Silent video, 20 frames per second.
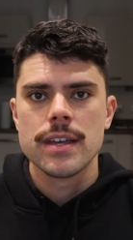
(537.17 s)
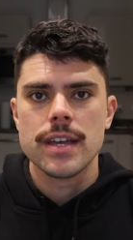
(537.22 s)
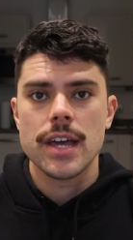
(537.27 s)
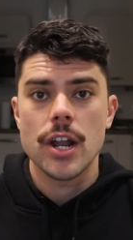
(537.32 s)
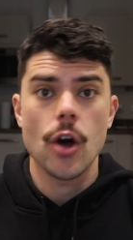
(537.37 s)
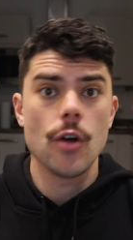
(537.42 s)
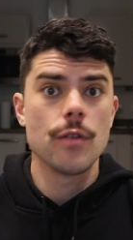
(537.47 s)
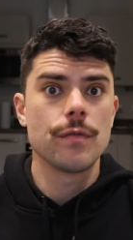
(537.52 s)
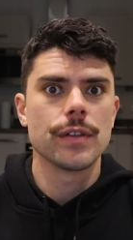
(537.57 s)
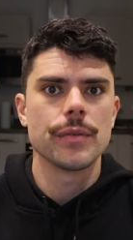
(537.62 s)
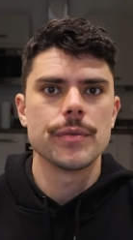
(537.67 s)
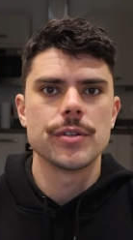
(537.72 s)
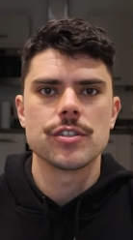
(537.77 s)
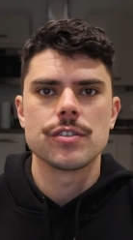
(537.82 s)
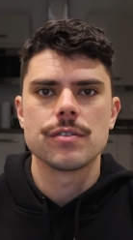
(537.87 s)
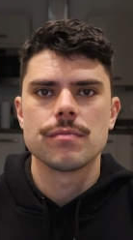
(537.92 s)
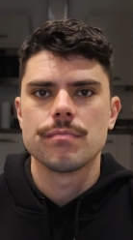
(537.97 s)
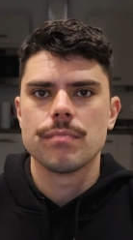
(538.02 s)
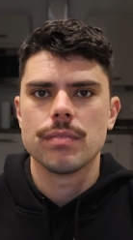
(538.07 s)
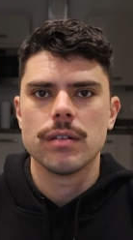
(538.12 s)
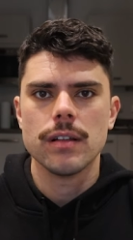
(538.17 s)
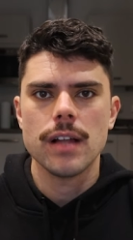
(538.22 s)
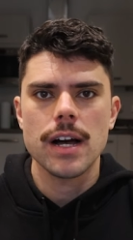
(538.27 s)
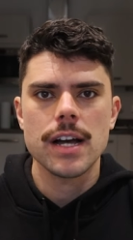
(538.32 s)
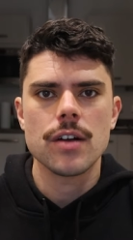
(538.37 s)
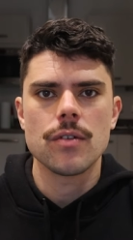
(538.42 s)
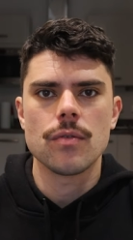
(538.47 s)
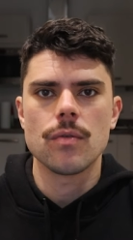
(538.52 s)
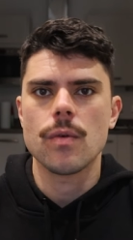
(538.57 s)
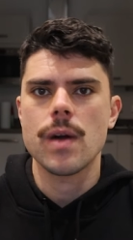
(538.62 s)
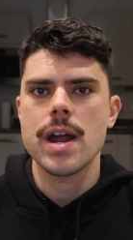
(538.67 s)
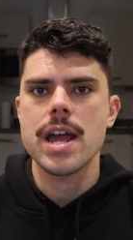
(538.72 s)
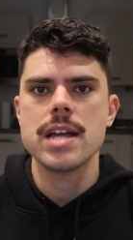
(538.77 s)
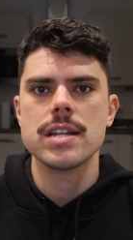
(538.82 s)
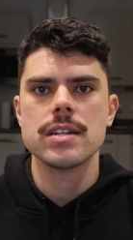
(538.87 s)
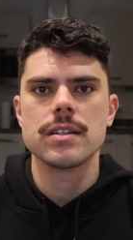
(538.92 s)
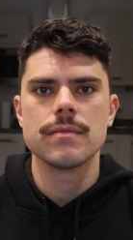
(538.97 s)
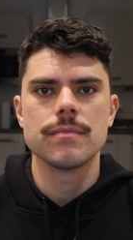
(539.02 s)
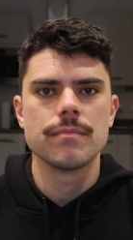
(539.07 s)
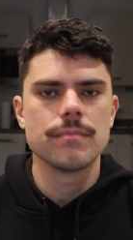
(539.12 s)
And hopefully, we just pluck a
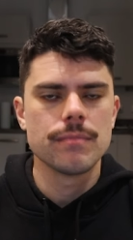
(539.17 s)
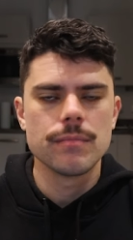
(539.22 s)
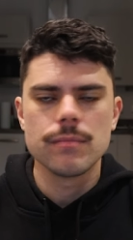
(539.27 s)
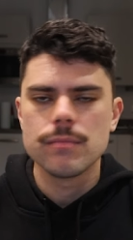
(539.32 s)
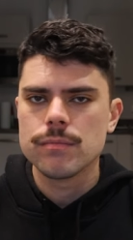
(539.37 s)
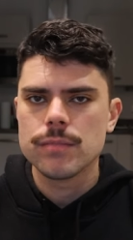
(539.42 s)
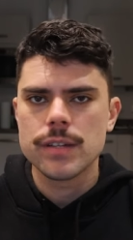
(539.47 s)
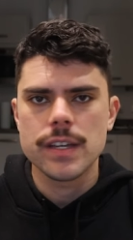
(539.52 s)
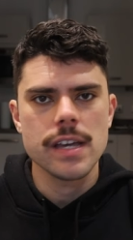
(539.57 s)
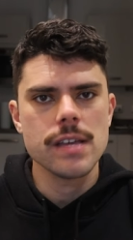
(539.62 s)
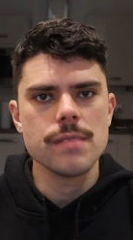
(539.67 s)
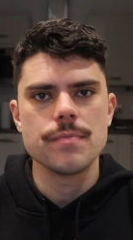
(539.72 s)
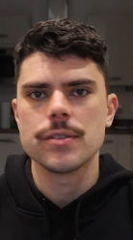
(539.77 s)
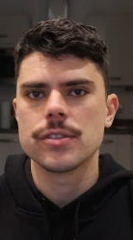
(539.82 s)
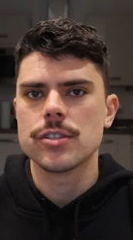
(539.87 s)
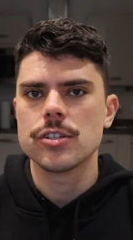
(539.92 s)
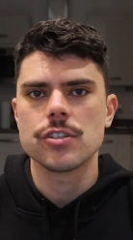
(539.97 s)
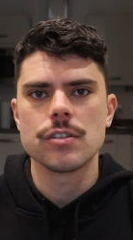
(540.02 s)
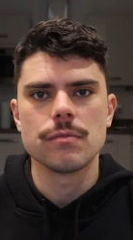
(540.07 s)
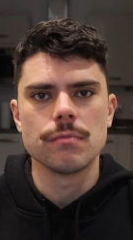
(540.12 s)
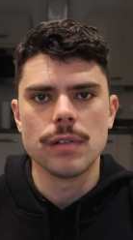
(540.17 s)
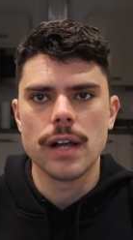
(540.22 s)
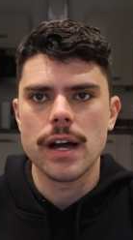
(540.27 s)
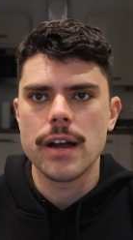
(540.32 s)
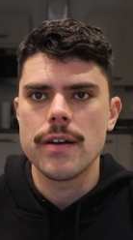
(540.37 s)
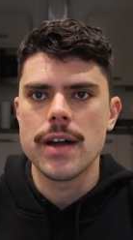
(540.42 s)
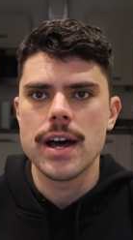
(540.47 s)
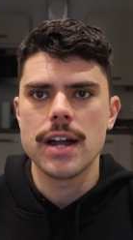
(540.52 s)
random key position player